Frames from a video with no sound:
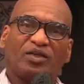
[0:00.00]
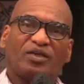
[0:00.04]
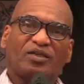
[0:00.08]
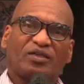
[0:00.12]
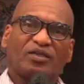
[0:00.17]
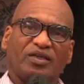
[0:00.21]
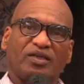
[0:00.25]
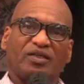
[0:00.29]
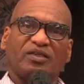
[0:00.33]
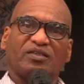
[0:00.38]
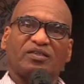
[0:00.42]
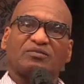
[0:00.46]

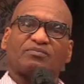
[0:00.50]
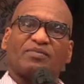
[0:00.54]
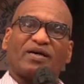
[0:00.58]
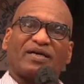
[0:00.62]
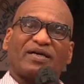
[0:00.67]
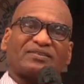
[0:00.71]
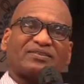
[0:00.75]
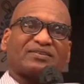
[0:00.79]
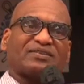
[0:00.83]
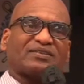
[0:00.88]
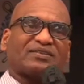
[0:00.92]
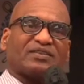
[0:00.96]
it is my
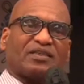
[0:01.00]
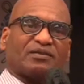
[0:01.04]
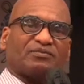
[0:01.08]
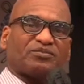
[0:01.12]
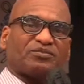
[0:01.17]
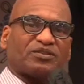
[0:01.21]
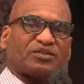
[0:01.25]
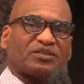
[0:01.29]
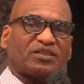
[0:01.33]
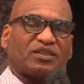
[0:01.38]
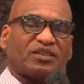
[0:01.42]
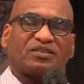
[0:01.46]

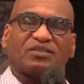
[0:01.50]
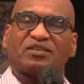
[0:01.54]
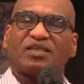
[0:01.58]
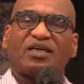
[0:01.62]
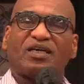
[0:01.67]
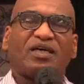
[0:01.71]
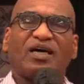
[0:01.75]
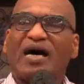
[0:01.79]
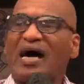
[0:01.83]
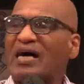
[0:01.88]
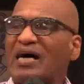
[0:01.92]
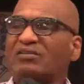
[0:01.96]
substance.
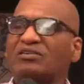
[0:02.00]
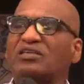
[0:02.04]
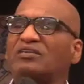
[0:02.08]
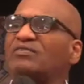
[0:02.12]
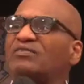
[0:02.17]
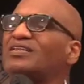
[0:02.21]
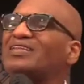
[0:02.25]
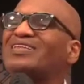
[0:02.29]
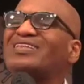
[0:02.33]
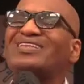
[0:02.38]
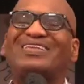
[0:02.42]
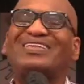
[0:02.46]
I don't
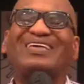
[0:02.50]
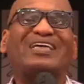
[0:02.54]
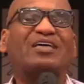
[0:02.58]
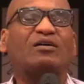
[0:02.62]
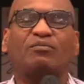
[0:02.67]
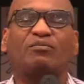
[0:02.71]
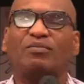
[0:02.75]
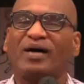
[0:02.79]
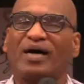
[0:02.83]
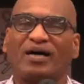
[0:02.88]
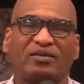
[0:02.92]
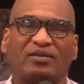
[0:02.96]
even think
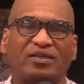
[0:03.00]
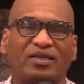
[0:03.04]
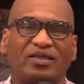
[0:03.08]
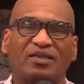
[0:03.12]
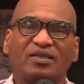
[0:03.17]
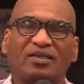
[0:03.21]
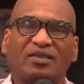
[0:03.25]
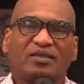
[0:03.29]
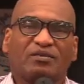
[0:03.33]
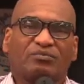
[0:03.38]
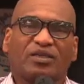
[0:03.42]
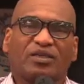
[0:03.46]
about it
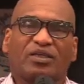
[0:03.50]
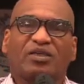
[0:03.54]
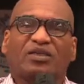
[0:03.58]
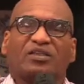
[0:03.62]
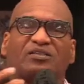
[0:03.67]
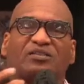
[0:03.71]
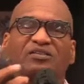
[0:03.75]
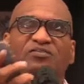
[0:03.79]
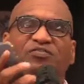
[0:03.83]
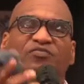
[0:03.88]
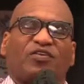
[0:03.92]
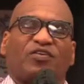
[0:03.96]

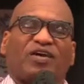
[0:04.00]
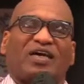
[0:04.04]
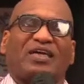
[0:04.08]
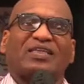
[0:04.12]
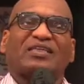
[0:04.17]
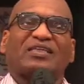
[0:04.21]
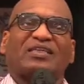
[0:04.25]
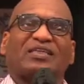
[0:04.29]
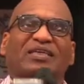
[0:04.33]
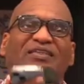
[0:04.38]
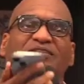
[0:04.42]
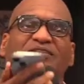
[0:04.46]
because
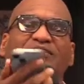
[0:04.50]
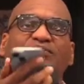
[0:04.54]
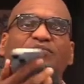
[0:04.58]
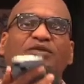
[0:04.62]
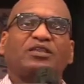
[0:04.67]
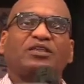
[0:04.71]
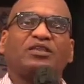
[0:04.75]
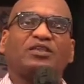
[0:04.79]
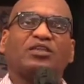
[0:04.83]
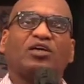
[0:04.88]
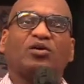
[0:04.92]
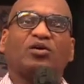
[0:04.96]
faith lets me
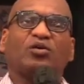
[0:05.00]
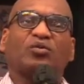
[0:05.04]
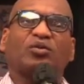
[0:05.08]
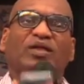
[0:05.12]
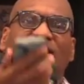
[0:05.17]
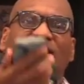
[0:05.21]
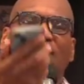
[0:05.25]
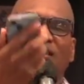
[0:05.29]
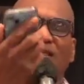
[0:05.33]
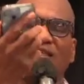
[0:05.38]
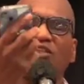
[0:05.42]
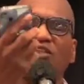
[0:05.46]
know
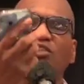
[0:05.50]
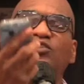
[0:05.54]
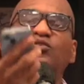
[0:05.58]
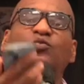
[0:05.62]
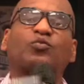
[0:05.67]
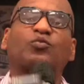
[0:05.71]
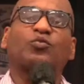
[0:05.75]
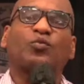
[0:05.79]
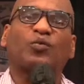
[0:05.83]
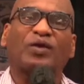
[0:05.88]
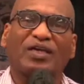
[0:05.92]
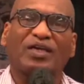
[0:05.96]
that it is
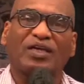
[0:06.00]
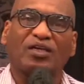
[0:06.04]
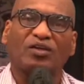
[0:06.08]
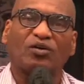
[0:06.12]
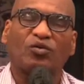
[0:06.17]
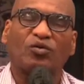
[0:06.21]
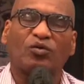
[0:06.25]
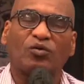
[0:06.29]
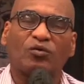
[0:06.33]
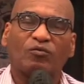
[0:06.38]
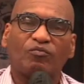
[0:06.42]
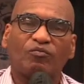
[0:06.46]

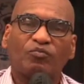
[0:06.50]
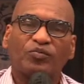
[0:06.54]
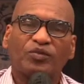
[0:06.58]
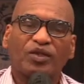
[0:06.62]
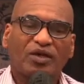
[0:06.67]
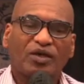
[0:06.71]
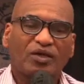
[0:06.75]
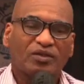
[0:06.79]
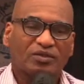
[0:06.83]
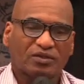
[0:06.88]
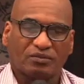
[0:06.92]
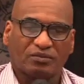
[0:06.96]
real.
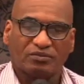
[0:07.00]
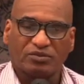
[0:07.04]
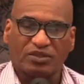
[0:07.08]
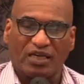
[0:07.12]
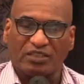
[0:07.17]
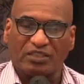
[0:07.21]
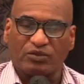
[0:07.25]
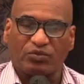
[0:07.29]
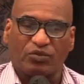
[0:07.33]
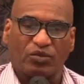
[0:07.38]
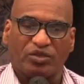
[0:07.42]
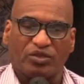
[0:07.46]

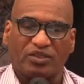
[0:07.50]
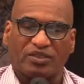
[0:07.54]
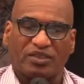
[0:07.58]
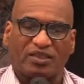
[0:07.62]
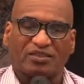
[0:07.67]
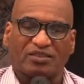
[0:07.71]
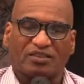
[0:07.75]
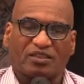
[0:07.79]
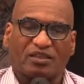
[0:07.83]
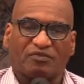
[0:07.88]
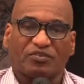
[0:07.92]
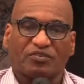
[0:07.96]
Sometimes when we think
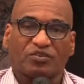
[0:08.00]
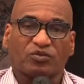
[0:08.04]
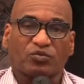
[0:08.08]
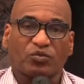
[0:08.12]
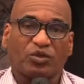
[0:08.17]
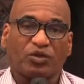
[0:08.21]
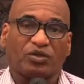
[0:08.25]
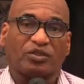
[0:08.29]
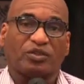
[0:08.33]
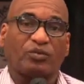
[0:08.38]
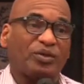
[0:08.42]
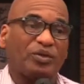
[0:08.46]
stuff is
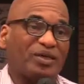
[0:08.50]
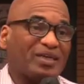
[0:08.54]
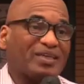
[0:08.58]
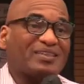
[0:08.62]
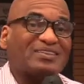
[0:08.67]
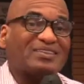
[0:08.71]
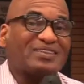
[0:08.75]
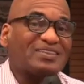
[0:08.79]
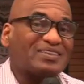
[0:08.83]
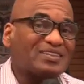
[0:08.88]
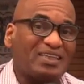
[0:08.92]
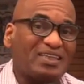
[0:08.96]
real that we can
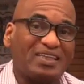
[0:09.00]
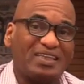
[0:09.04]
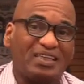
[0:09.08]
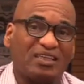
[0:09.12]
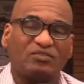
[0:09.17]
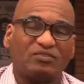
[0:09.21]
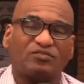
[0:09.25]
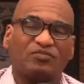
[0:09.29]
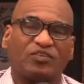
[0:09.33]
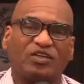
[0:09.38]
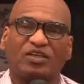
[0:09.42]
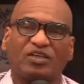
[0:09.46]
see
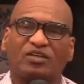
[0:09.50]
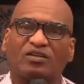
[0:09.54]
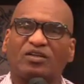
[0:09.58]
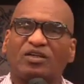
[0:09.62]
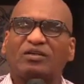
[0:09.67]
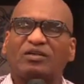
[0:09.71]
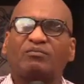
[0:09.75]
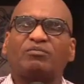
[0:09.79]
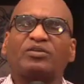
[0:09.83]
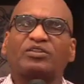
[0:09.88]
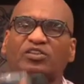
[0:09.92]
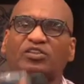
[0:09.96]
and feel,
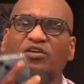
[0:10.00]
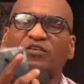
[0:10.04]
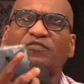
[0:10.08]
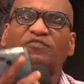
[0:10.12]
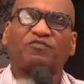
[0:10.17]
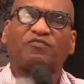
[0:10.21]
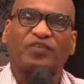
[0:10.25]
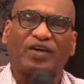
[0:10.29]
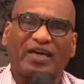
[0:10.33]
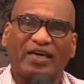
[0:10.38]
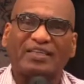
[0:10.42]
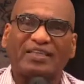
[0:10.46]
but your
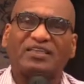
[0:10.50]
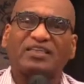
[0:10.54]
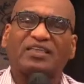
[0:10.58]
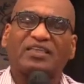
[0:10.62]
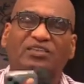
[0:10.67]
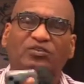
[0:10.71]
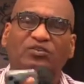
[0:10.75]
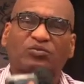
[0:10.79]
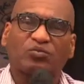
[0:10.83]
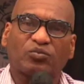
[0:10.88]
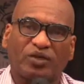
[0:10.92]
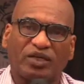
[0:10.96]
faith
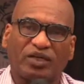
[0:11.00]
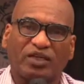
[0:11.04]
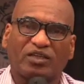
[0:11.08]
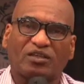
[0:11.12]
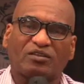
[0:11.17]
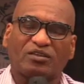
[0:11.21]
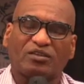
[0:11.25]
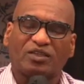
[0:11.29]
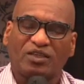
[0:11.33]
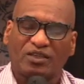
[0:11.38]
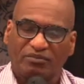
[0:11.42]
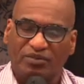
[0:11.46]
is
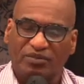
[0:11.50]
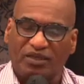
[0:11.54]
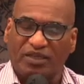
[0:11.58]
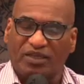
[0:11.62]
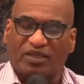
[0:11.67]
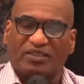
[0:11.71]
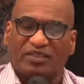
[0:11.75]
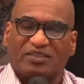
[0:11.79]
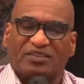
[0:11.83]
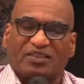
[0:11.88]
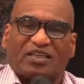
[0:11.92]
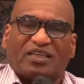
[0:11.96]
real
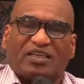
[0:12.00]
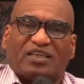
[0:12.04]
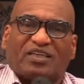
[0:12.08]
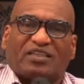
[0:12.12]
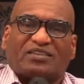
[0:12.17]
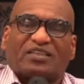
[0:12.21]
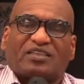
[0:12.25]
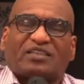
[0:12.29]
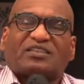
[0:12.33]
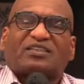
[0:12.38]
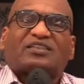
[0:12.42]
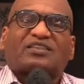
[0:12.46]
because it is
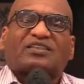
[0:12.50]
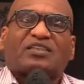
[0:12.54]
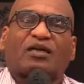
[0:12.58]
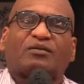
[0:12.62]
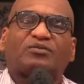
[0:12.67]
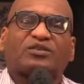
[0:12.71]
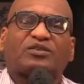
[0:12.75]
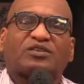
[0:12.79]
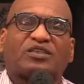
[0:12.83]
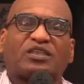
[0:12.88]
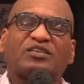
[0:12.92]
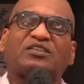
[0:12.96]
a
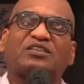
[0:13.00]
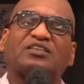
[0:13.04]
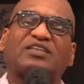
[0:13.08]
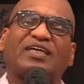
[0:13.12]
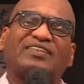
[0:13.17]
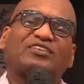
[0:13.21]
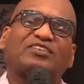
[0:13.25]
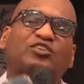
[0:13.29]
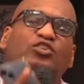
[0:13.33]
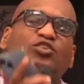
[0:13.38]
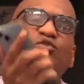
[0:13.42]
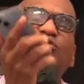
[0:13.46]
substance
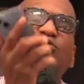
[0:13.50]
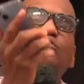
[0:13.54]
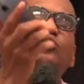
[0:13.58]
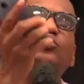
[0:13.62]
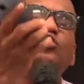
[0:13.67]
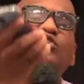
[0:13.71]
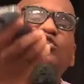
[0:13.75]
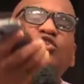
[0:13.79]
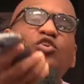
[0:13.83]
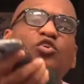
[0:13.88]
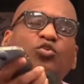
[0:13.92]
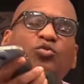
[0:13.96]
that you
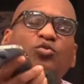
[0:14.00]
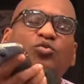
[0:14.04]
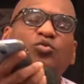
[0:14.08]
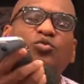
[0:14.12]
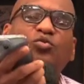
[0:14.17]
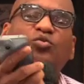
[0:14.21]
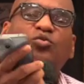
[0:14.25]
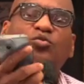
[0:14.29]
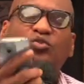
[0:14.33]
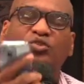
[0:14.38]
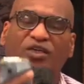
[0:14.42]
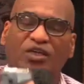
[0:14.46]

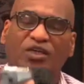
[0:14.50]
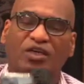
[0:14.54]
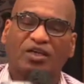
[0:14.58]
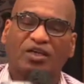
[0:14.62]
use